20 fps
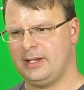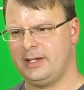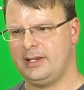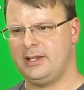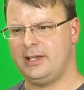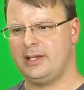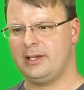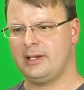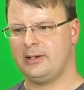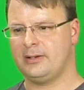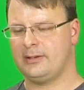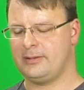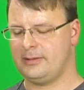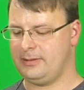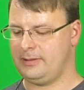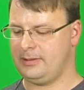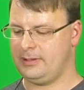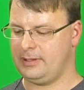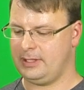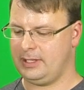Now,
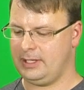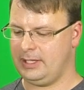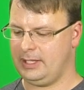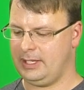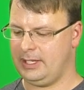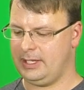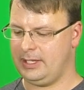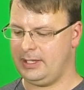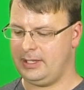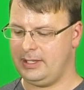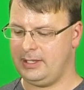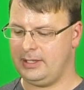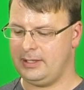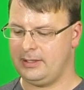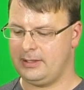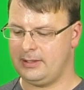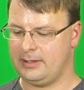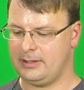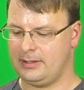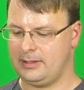
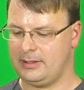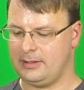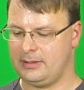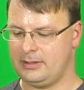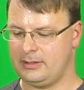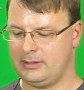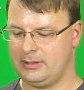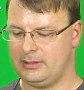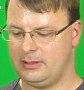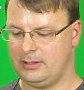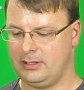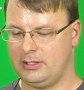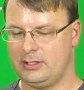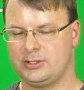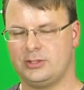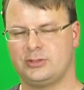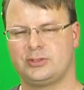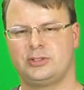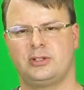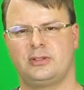I
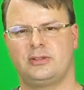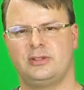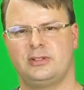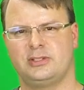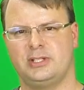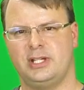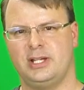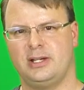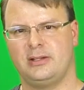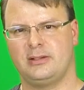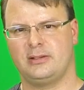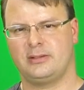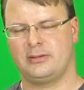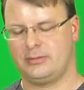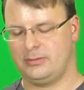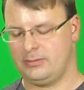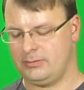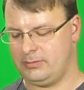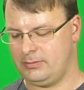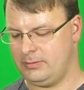also took this out.
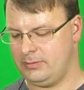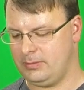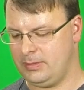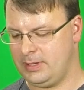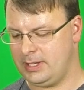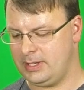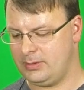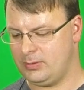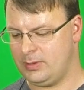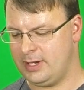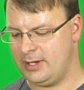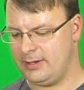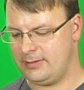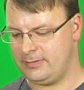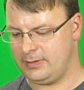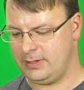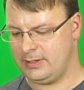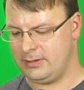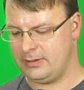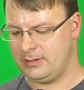My
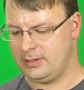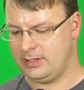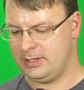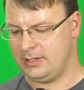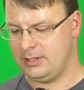wife and